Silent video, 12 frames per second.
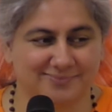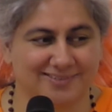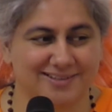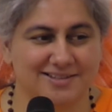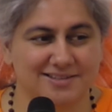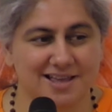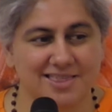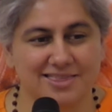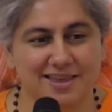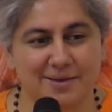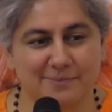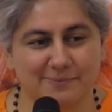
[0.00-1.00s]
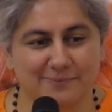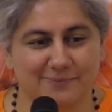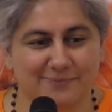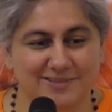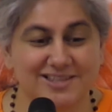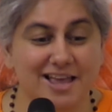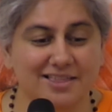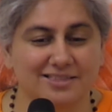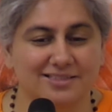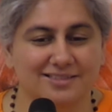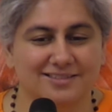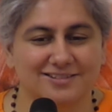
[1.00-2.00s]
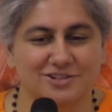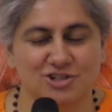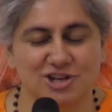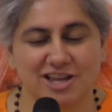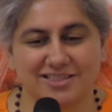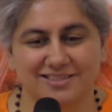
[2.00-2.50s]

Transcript: Satyam, Sat, Chit,